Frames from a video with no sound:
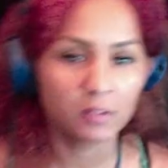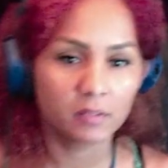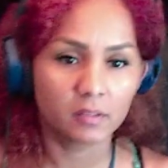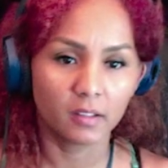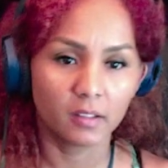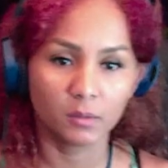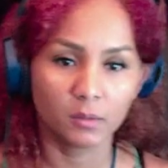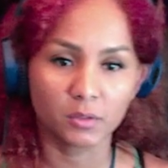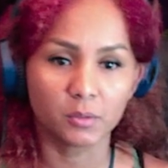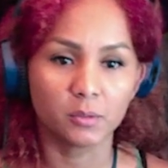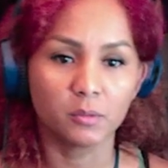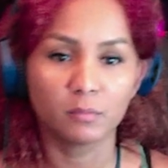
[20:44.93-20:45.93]
how to,
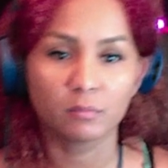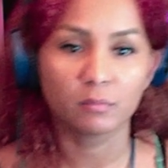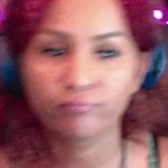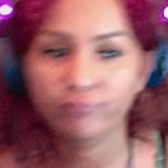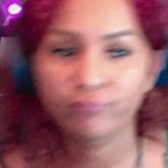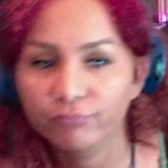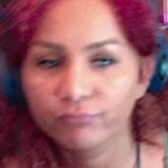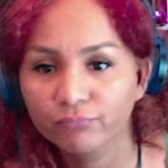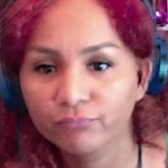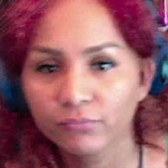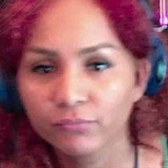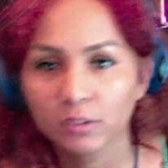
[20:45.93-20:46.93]

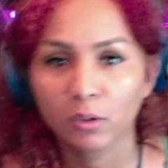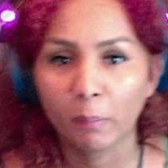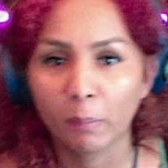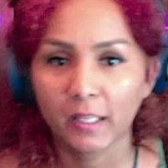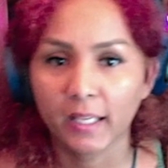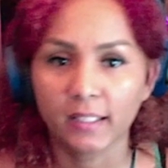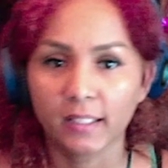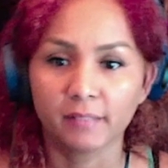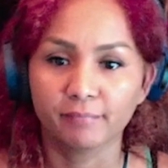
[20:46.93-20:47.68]
you know, play it.